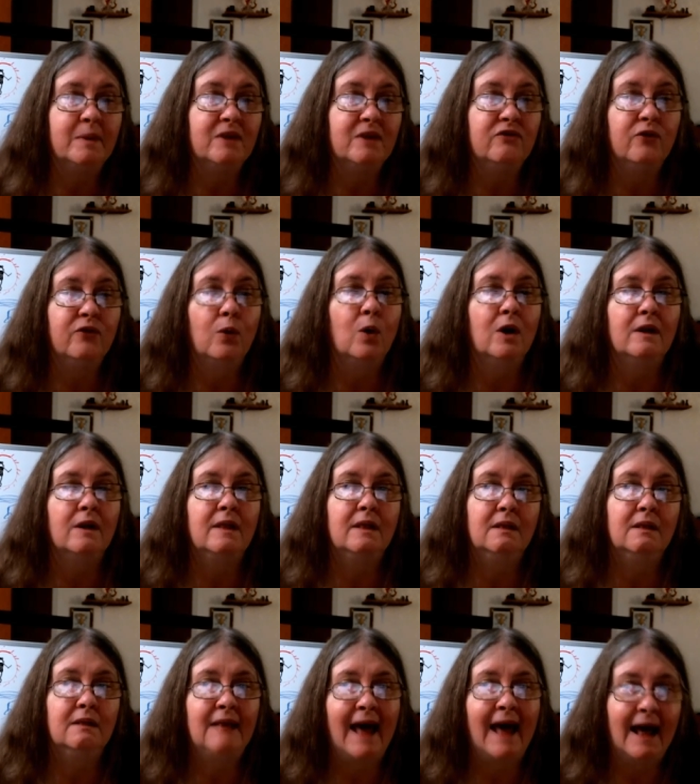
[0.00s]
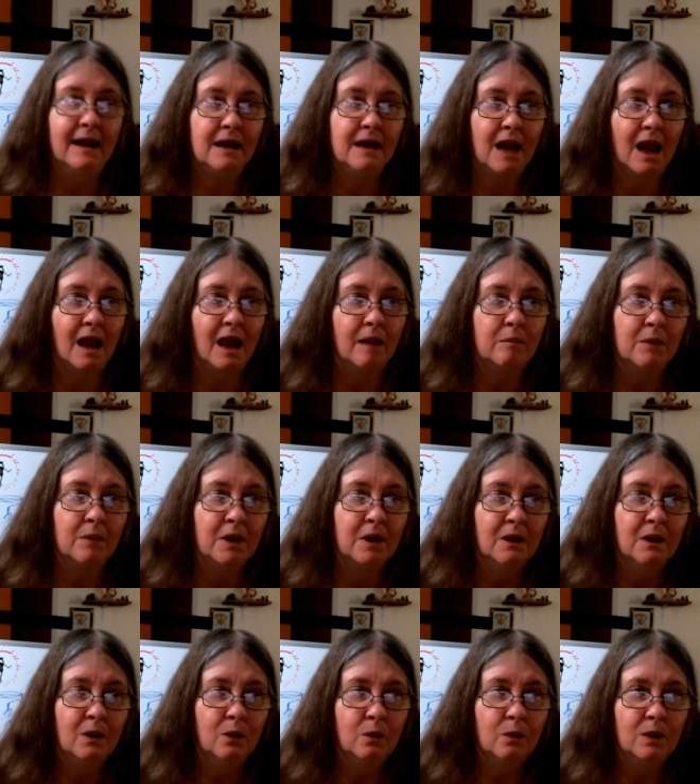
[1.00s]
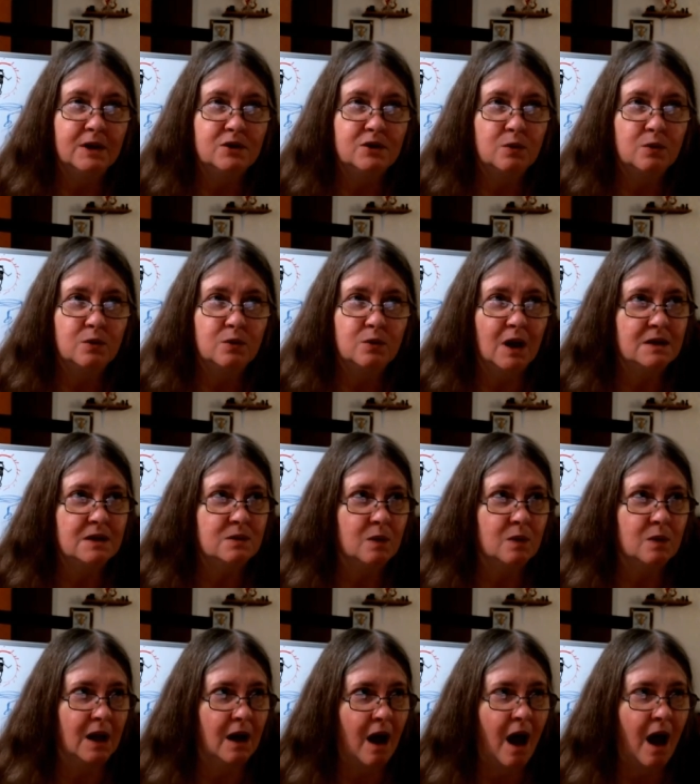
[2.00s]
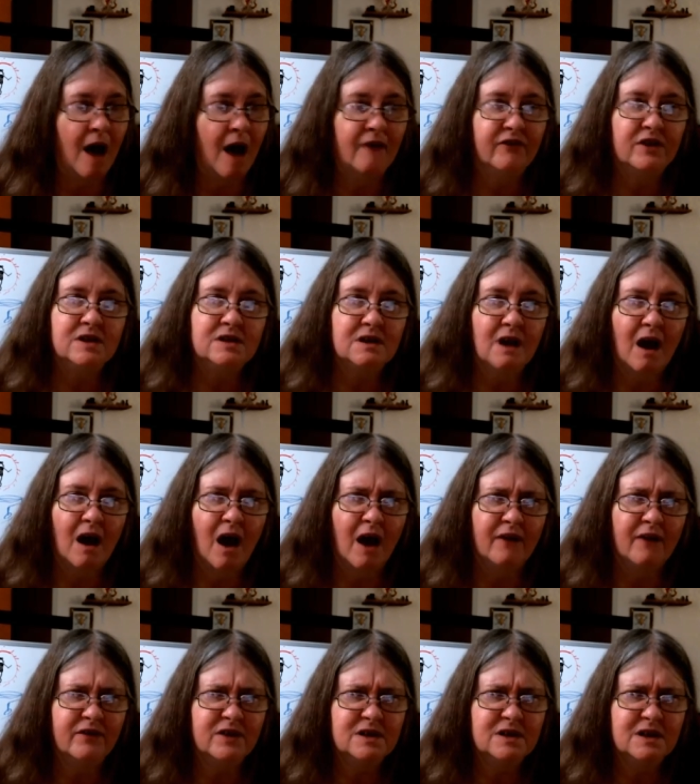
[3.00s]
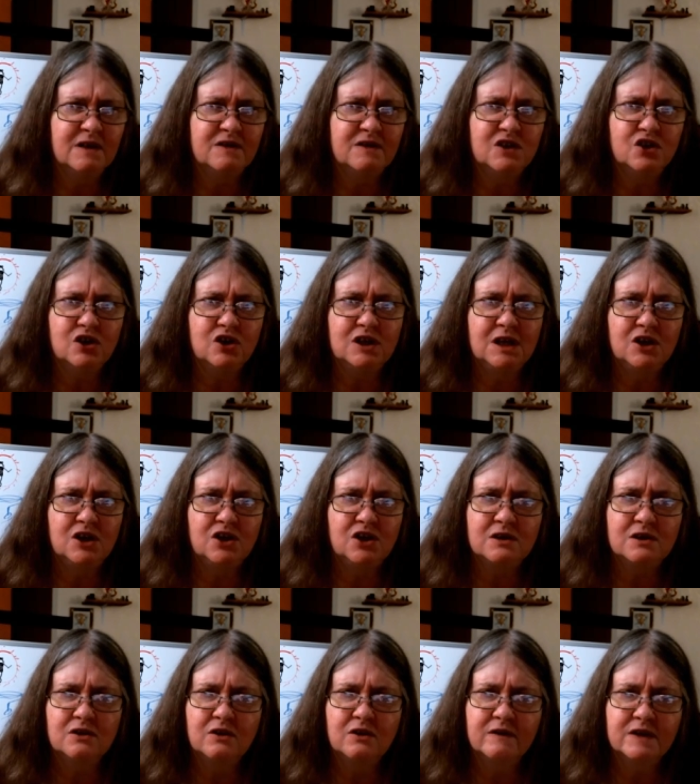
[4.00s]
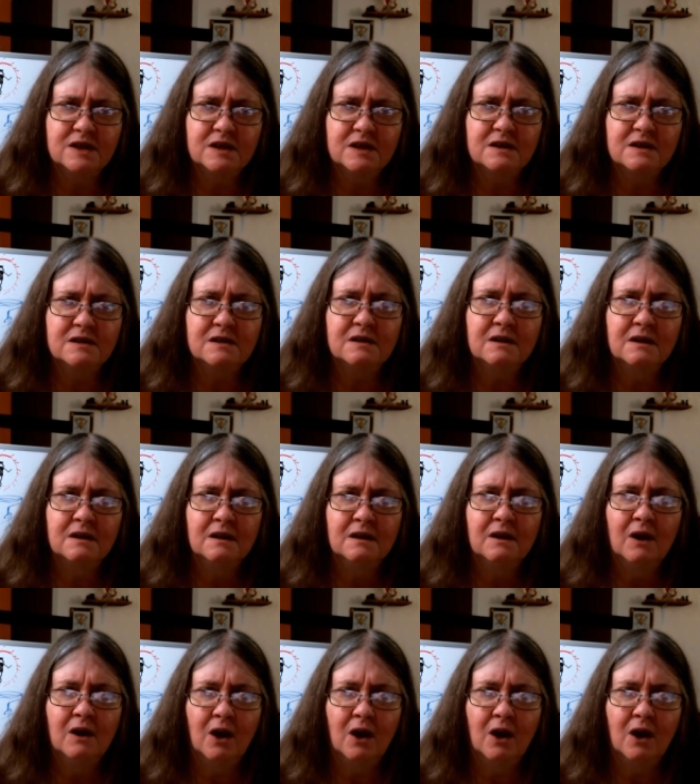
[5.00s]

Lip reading: they were before that name, which was what? Office of Strategic Services.